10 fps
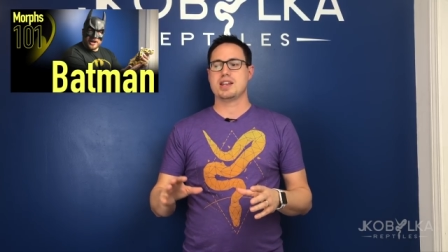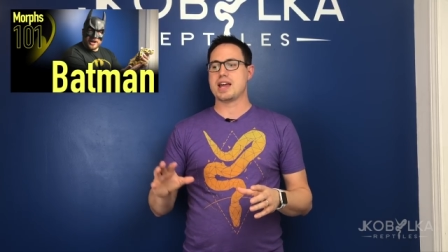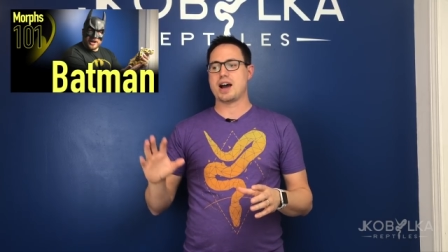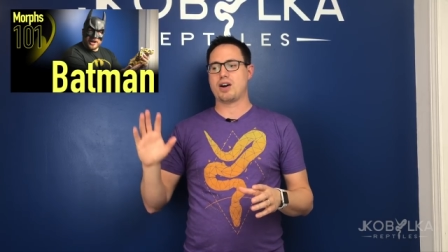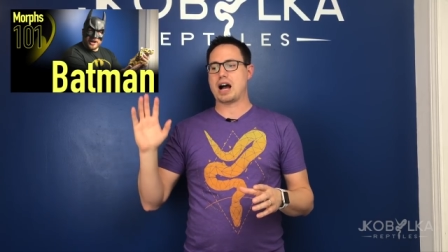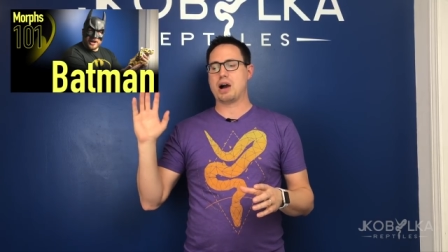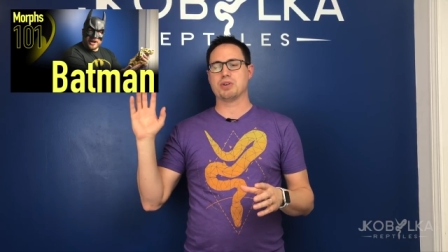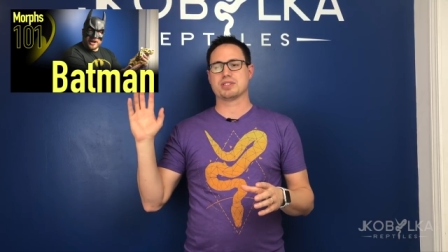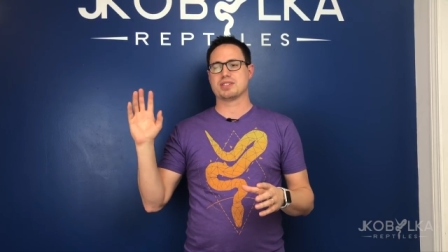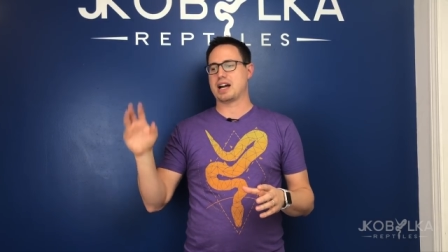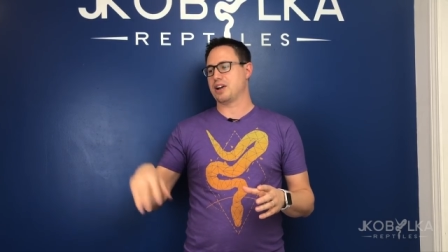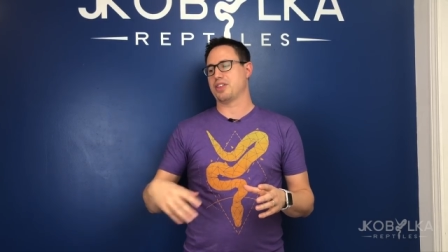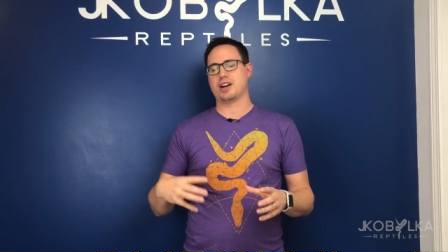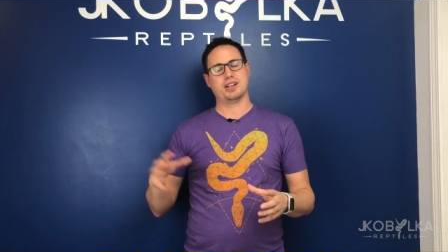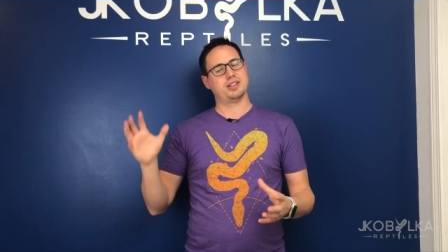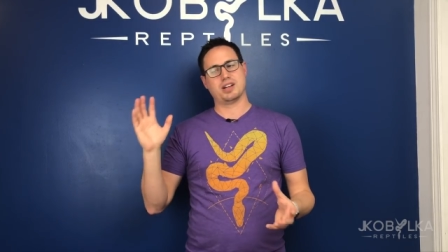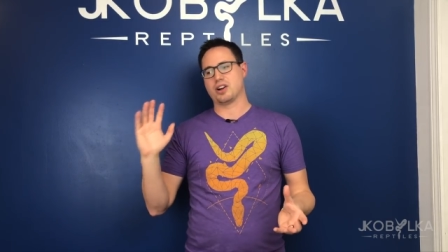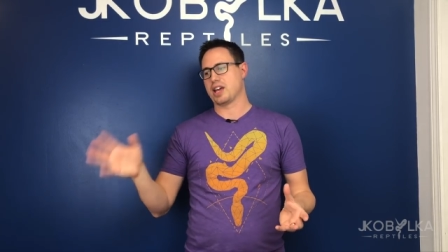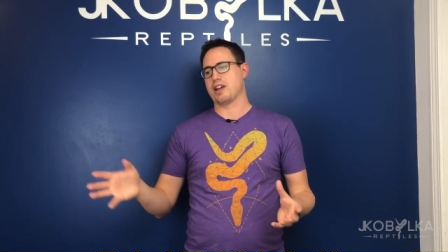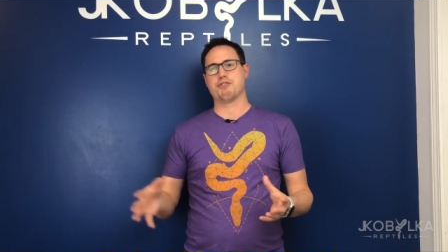Now I was, I thought,
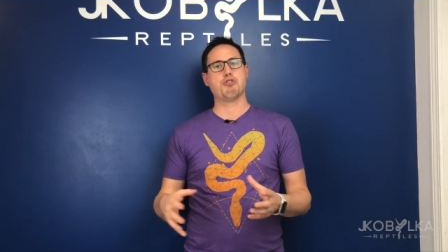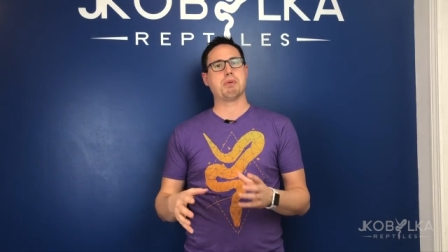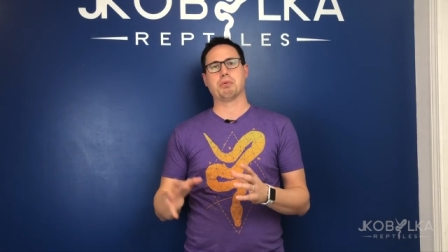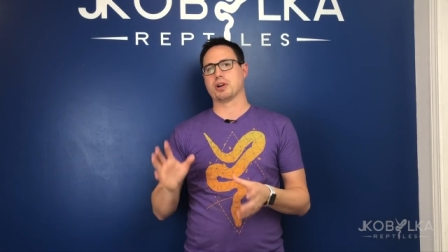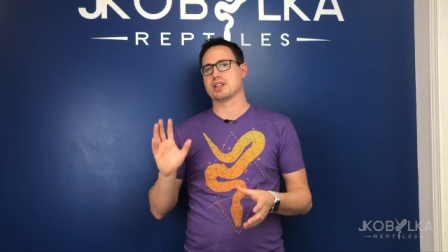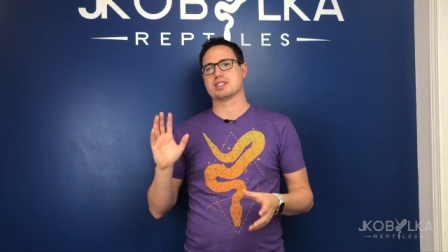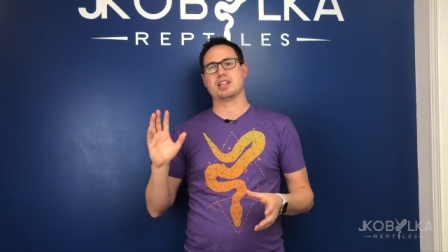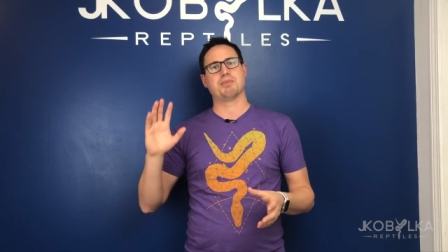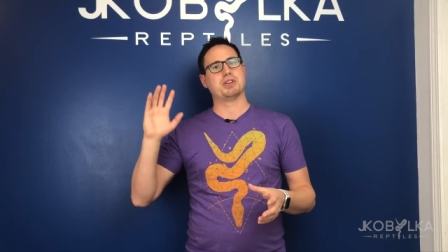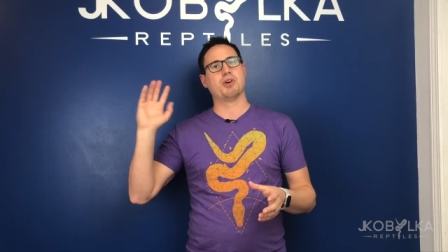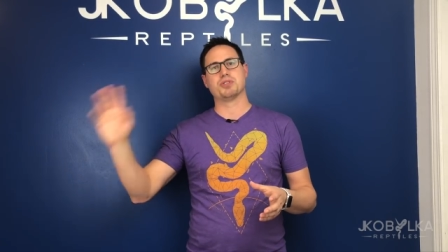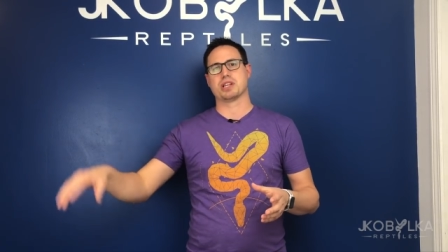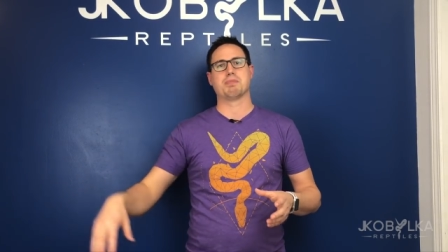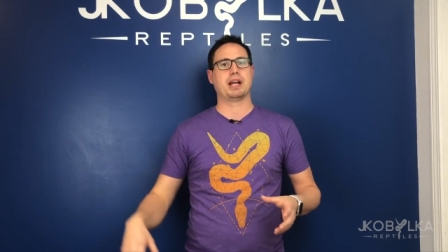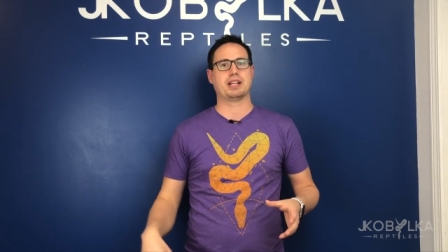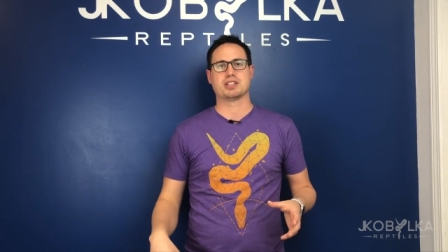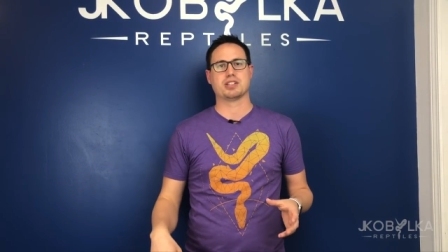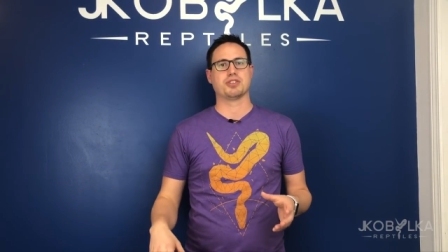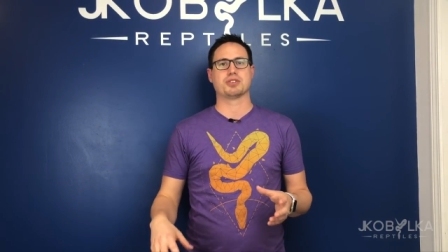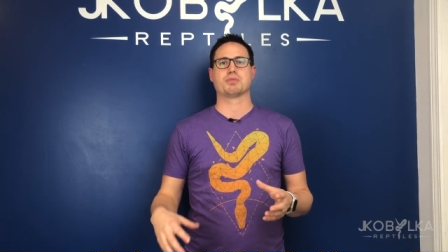okay, a few people are gonna see it, but no one's gonna pay attention
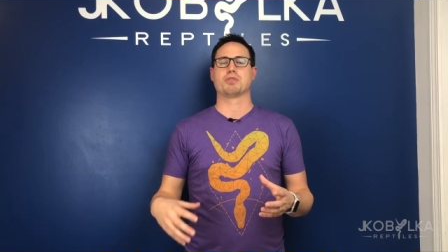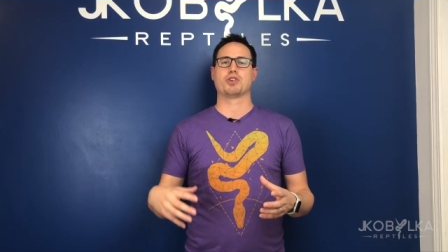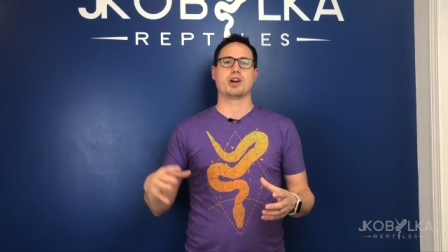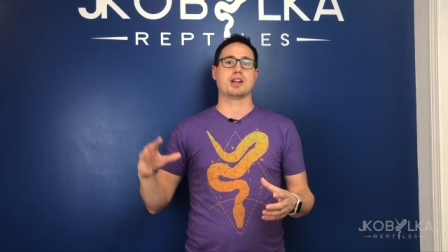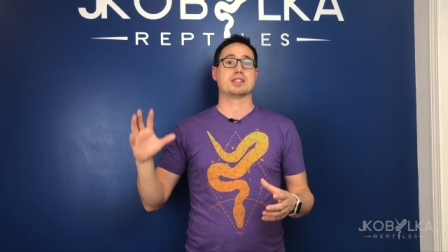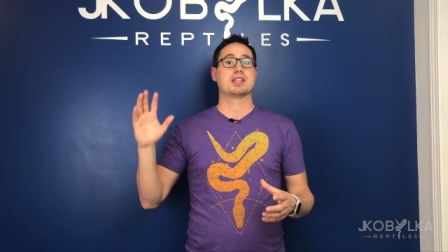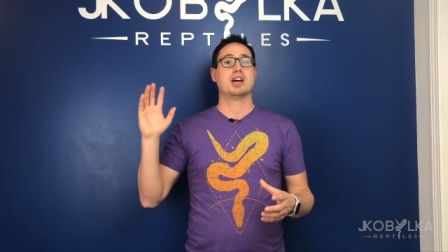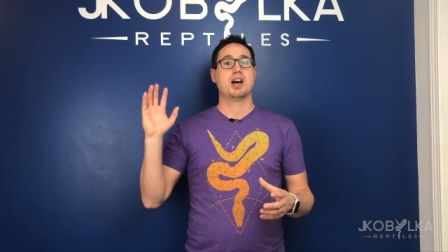to those credits.